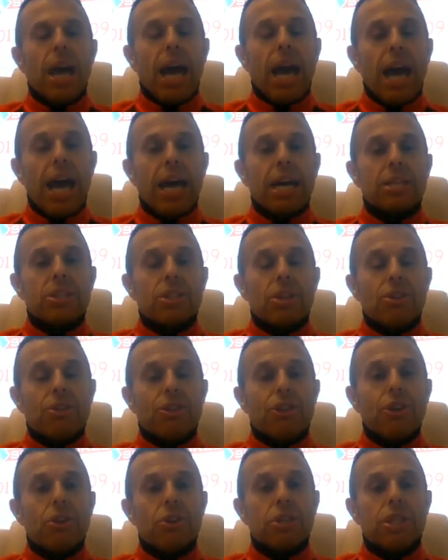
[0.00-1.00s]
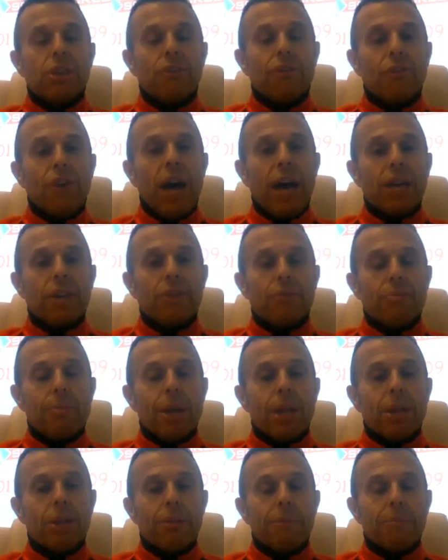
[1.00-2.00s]
at 35
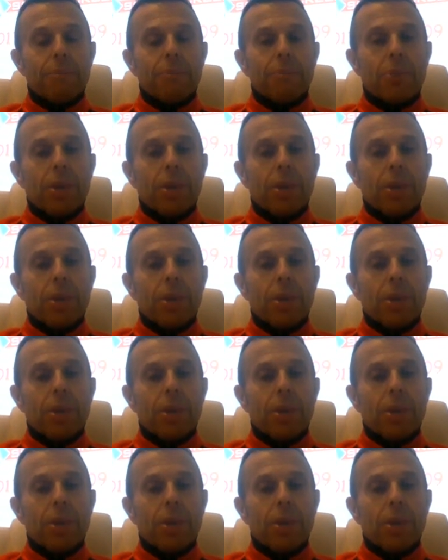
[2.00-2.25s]
mil.